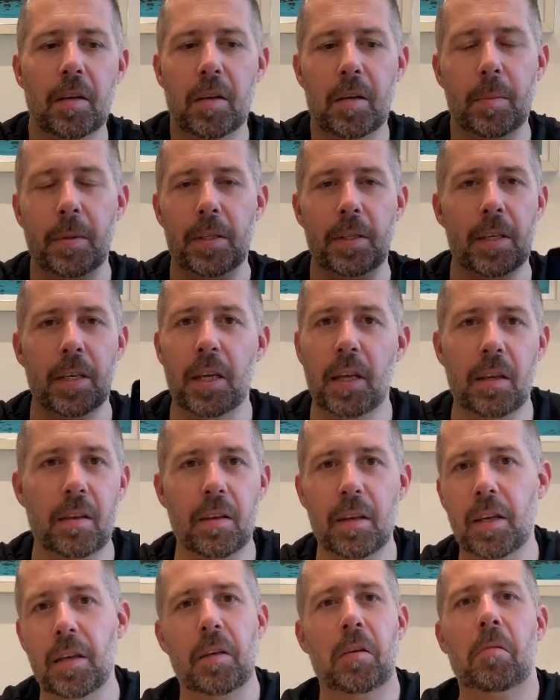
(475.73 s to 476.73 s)

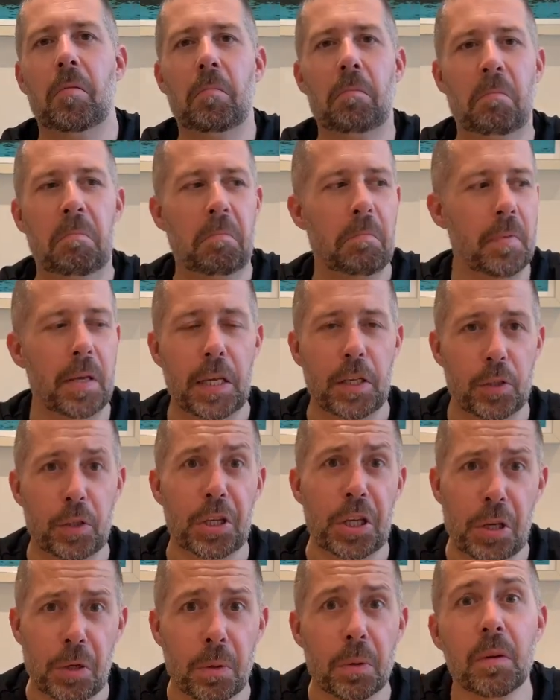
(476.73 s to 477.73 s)
It's
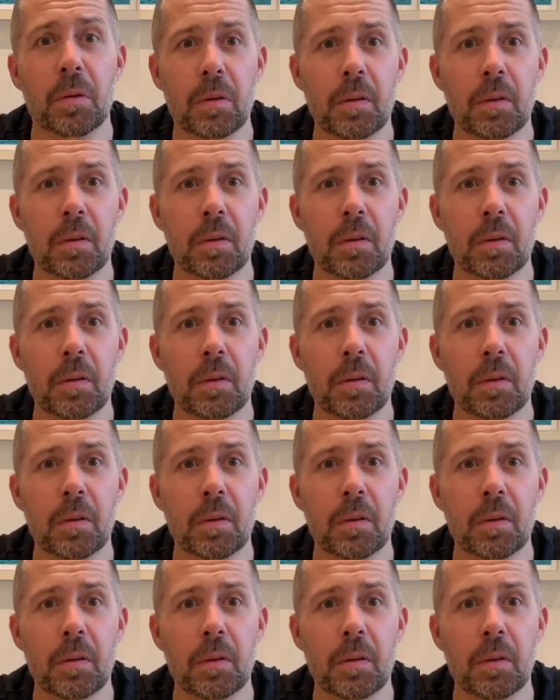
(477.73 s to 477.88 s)
new.